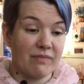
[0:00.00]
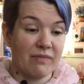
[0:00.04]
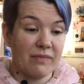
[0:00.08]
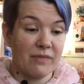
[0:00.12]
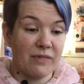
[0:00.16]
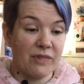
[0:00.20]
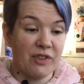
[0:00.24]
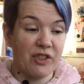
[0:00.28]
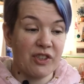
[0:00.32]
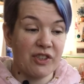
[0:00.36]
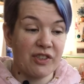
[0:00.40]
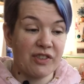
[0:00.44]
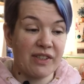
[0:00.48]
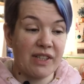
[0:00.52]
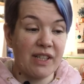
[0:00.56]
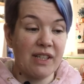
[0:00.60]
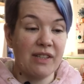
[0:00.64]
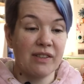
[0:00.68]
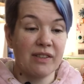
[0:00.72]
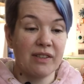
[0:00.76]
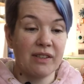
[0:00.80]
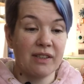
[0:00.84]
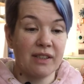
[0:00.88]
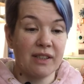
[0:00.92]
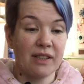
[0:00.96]
just
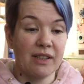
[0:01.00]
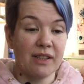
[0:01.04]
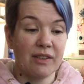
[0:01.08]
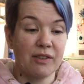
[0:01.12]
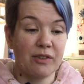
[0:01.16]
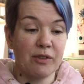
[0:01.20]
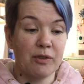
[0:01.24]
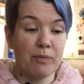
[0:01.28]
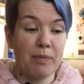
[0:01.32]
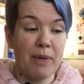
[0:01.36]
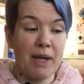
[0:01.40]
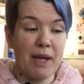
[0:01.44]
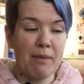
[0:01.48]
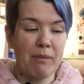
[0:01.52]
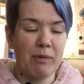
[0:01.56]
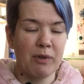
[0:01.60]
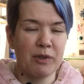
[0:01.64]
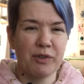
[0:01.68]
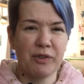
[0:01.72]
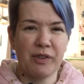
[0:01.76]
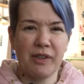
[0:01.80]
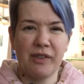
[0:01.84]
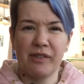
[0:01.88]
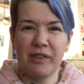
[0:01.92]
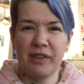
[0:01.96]
to be able
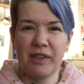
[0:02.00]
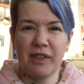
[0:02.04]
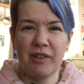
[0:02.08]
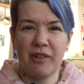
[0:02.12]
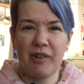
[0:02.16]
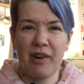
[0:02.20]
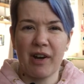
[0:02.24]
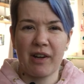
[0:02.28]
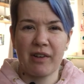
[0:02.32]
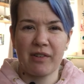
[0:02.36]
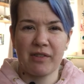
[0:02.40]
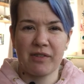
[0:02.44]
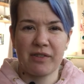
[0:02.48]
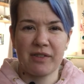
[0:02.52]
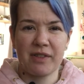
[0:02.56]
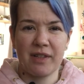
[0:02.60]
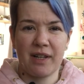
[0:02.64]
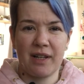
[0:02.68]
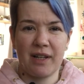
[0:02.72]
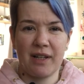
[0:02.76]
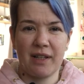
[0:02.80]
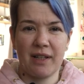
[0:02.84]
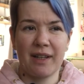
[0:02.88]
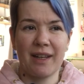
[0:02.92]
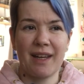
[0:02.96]
to easily
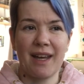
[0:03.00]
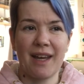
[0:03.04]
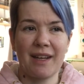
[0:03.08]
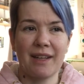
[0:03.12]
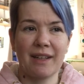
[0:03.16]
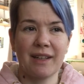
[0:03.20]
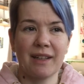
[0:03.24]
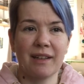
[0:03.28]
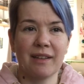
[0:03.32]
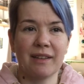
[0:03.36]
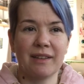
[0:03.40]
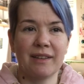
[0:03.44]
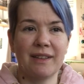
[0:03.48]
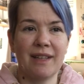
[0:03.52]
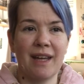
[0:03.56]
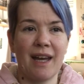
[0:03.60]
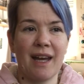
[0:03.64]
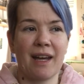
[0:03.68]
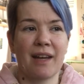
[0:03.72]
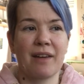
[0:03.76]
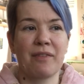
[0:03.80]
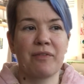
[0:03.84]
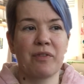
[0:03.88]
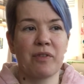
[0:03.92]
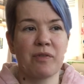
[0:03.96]
reconcile. Getting a
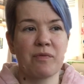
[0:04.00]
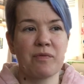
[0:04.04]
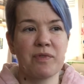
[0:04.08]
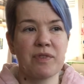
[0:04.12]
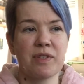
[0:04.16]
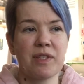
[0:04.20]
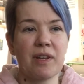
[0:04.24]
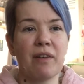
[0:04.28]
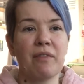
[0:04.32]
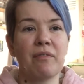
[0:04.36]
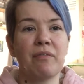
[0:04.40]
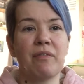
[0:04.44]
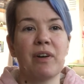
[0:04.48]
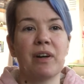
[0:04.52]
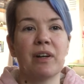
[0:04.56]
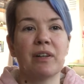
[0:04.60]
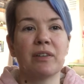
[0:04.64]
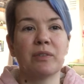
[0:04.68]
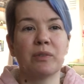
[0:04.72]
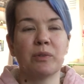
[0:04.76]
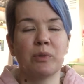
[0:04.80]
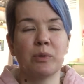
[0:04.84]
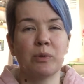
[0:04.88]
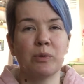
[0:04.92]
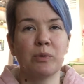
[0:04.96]
deck from someone
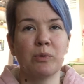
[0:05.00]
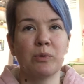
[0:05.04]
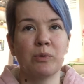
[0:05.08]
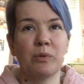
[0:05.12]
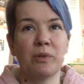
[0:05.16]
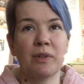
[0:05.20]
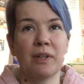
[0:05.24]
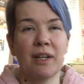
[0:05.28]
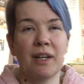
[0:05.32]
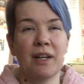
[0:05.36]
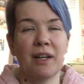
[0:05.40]
who,